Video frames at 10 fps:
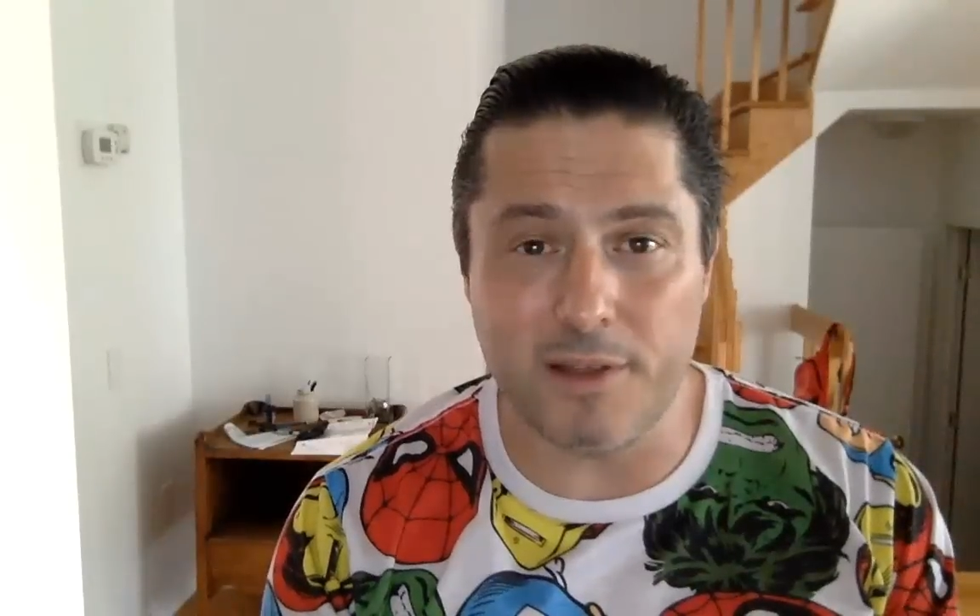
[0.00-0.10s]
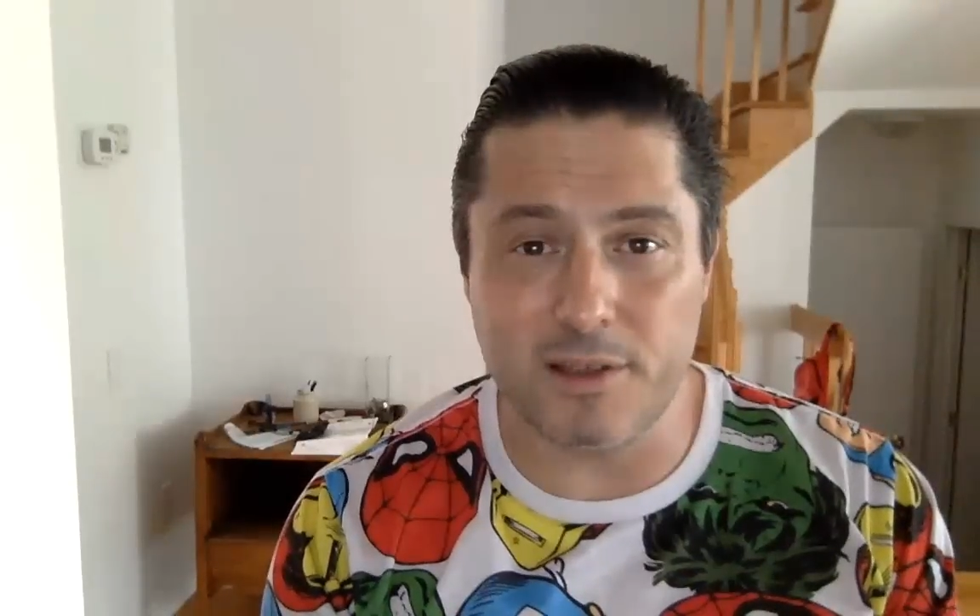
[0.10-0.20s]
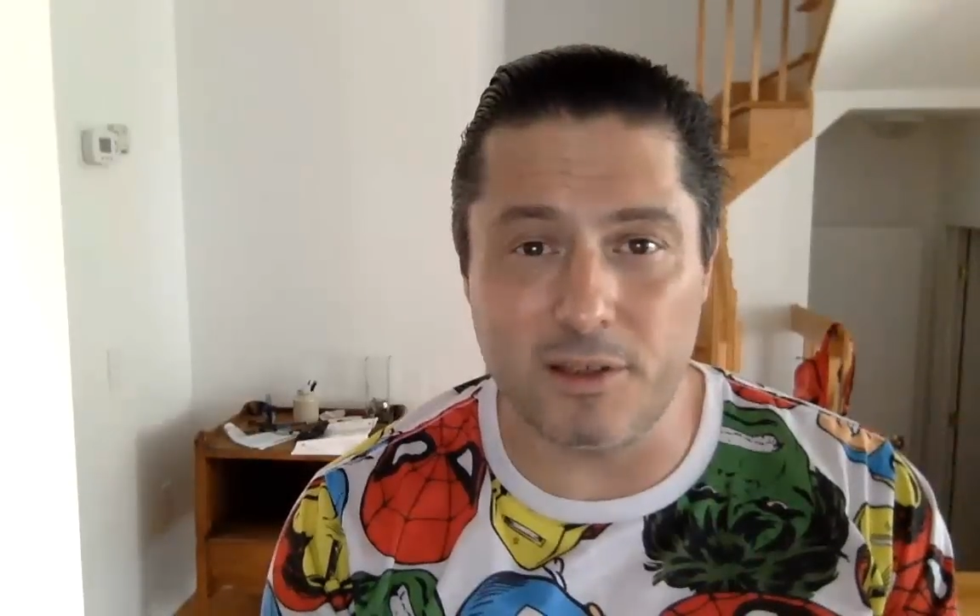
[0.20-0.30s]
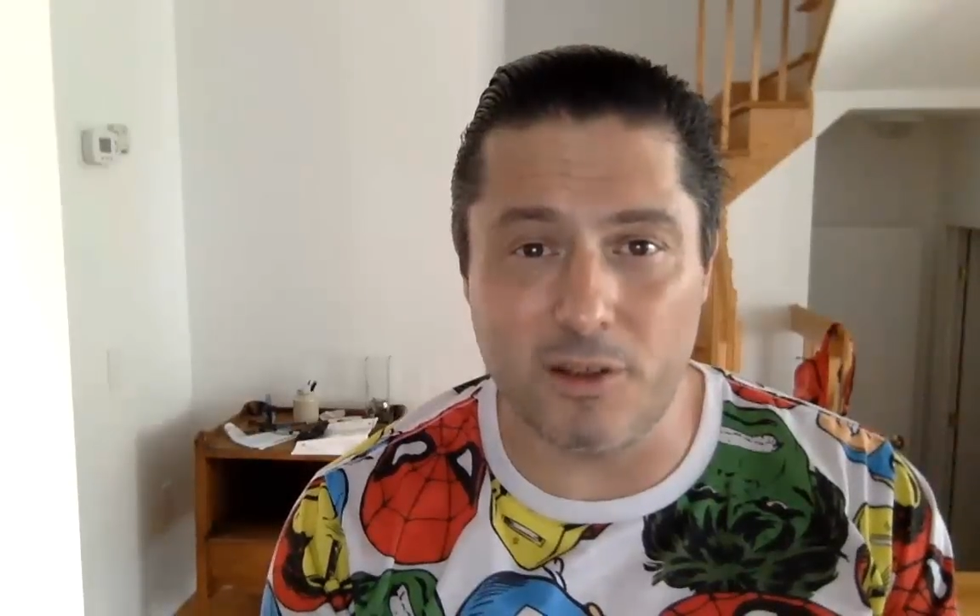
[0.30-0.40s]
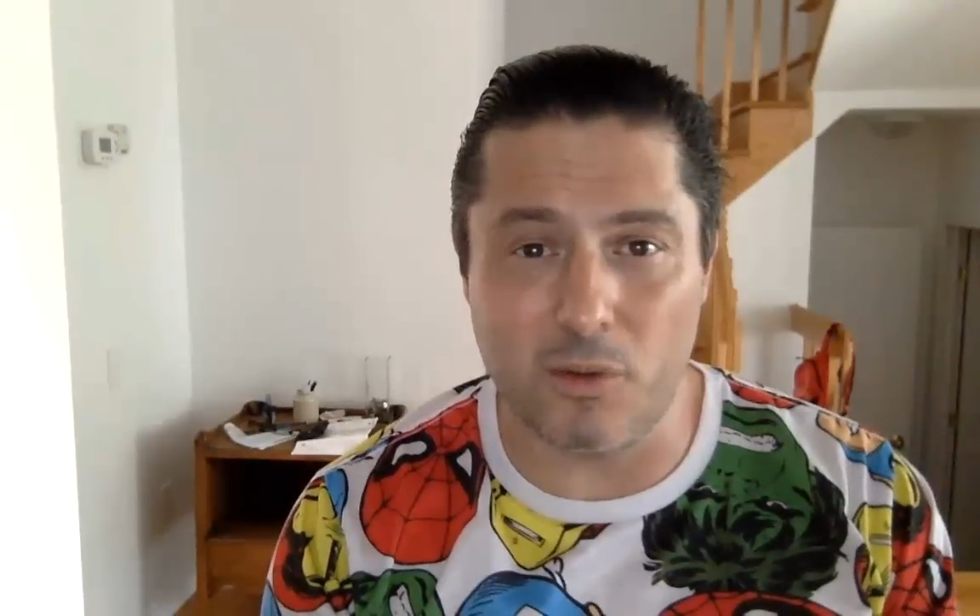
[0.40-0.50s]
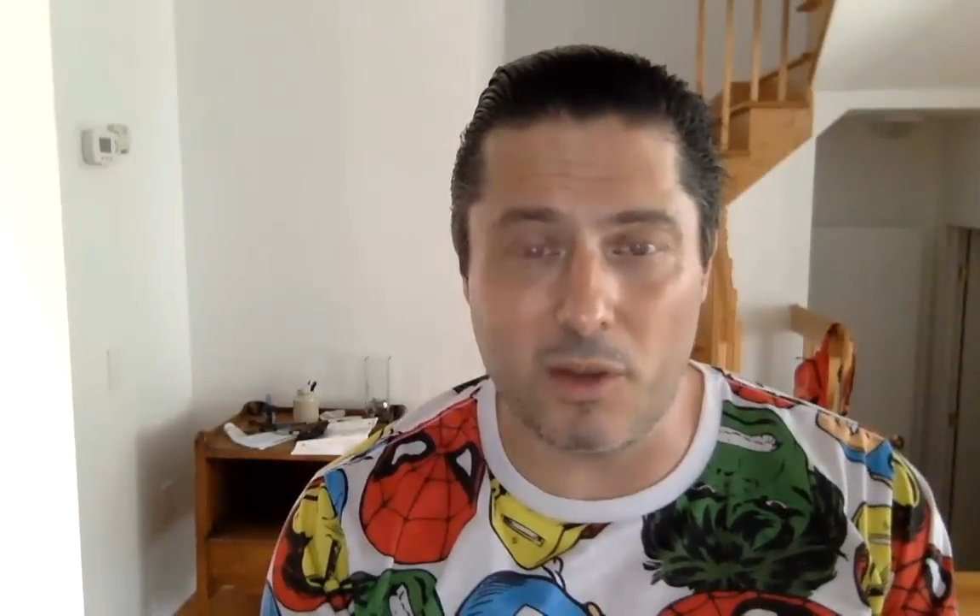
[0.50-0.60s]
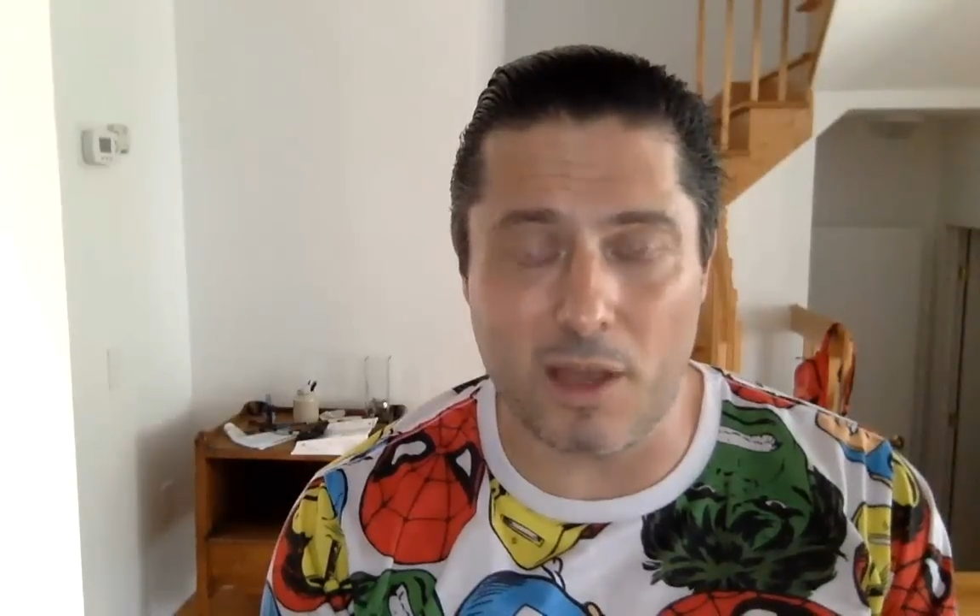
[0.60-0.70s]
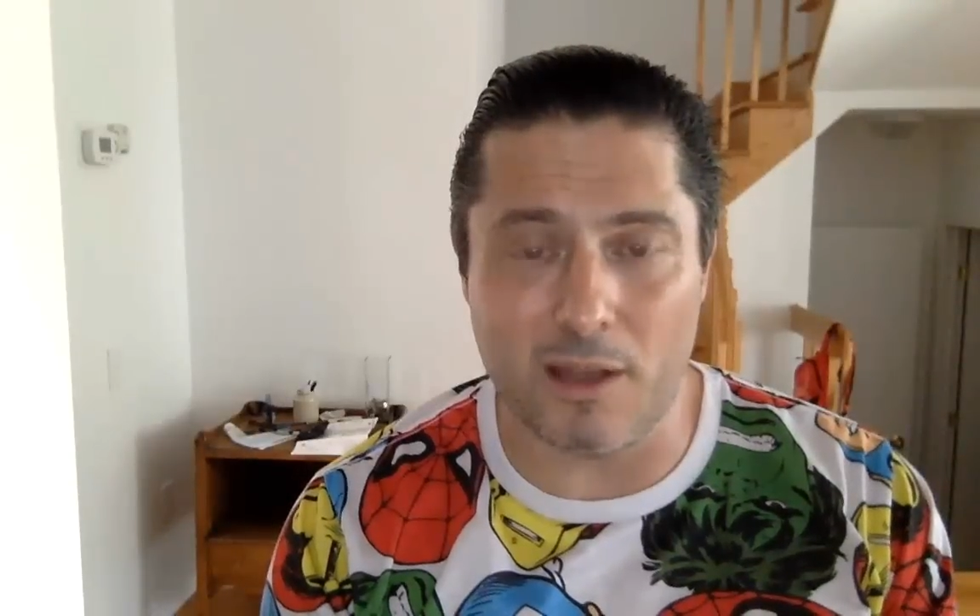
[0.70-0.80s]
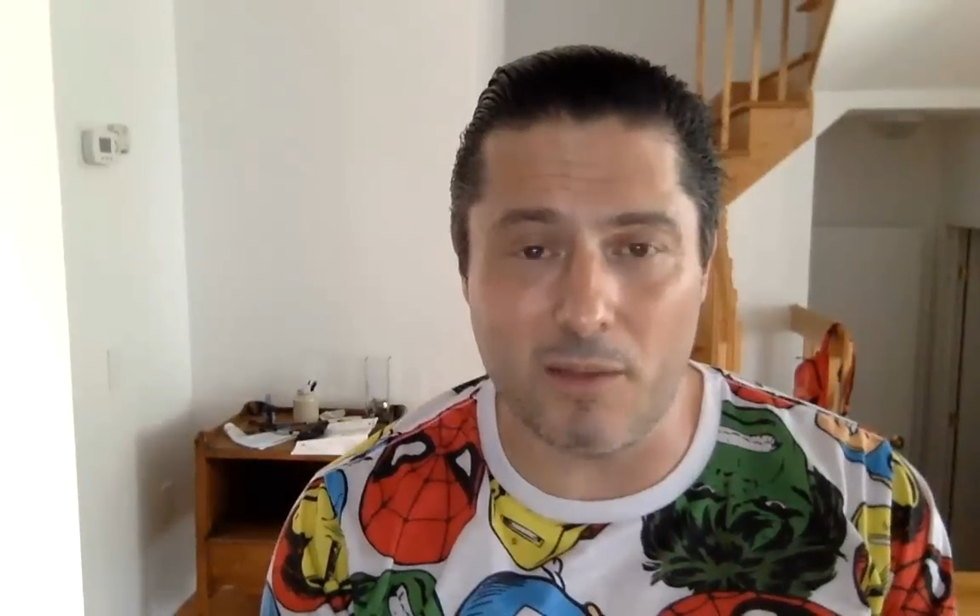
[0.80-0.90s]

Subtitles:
so you don't want to end